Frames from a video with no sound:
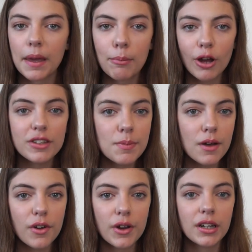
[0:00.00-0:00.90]
They both
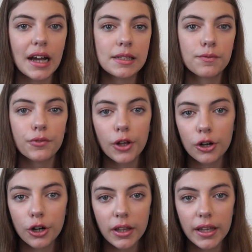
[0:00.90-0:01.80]
smell very nice and
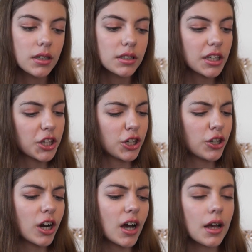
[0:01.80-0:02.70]
florally.
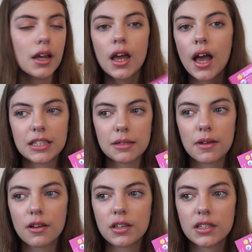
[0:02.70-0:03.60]
Secura
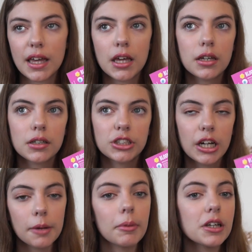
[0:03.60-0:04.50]
smells like
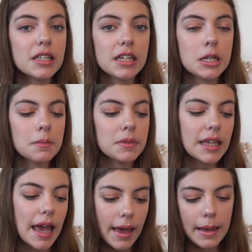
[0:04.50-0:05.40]
cherry blossoms,
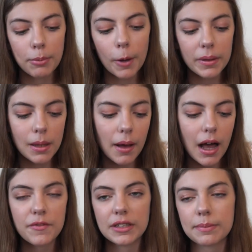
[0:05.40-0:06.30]
and Pop in the
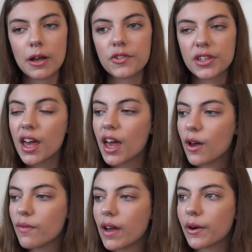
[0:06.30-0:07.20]
Bath smells
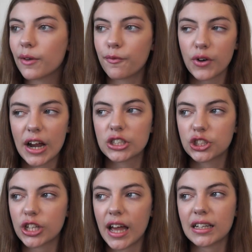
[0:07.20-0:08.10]
very
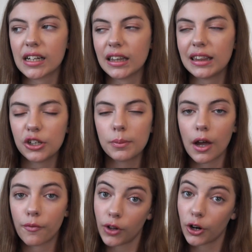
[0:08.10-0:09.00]
fresh and a little
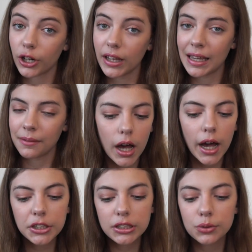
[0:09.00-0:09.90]
bit florally.
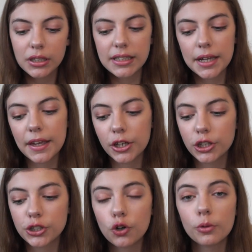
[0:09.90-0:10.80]
I just want to say thank
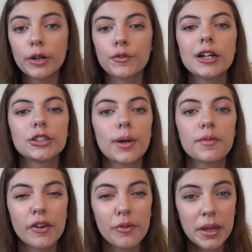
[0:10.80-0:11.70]
you to all my friends who
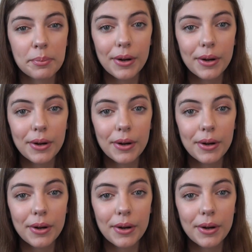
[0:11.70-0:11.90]
have given me